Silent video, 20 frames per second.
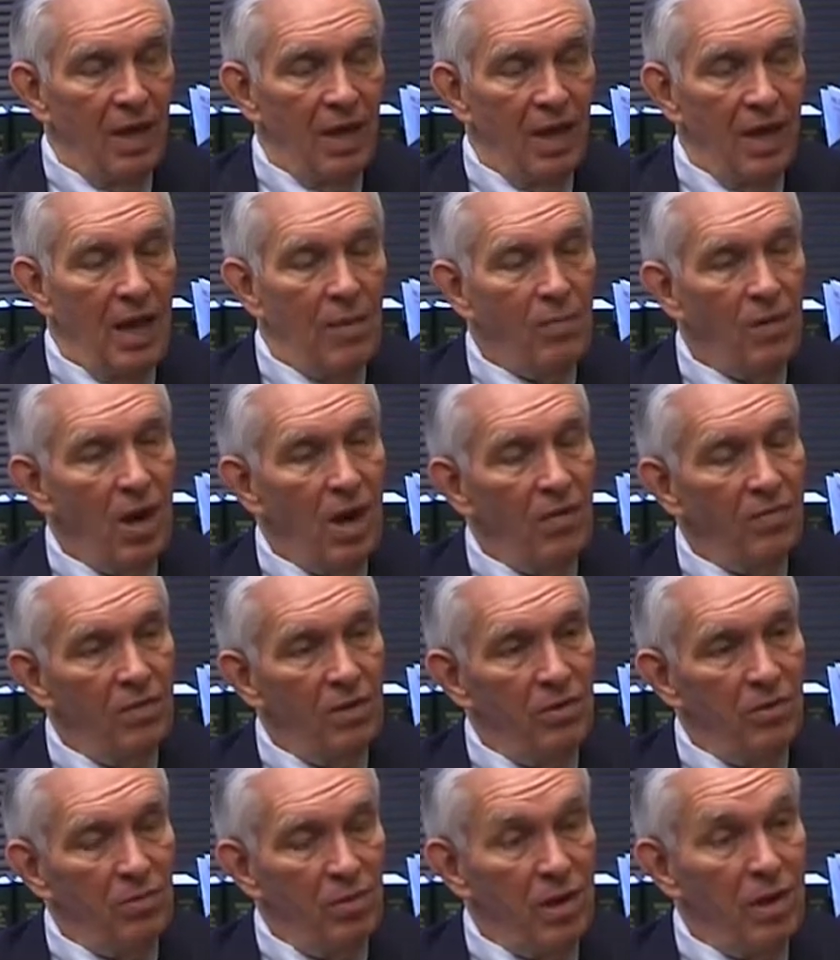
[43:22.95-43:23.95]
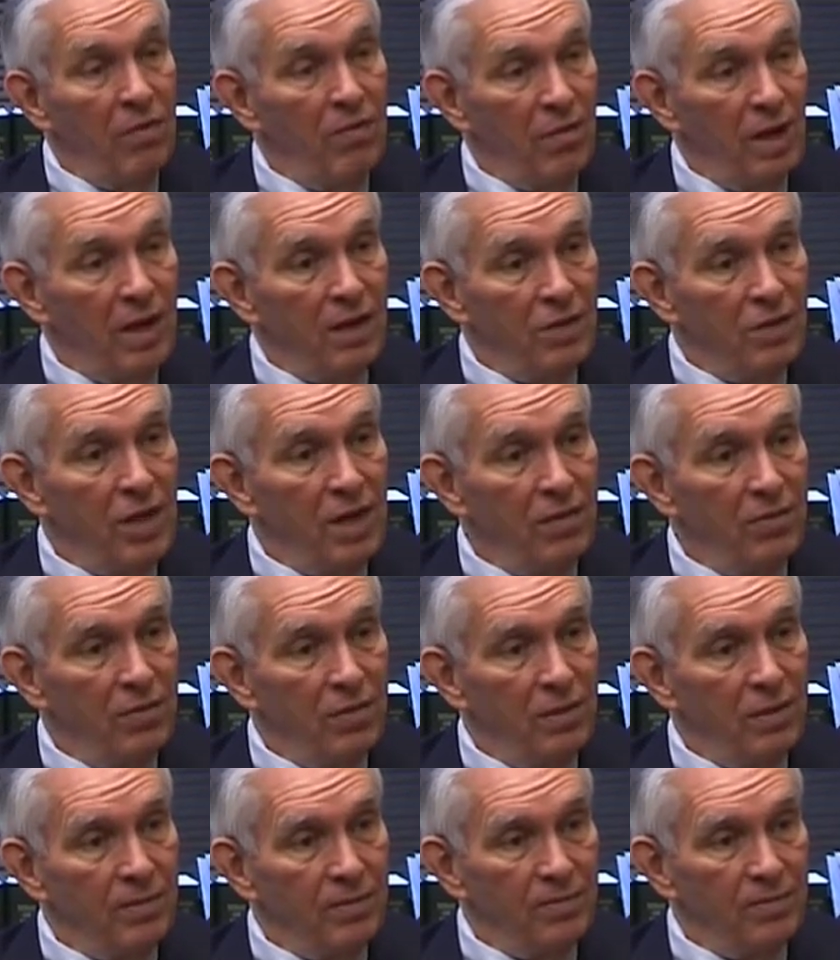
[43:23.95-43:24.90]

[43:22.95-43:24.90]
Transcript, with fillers: And I'm confident it would be to Val Sanford.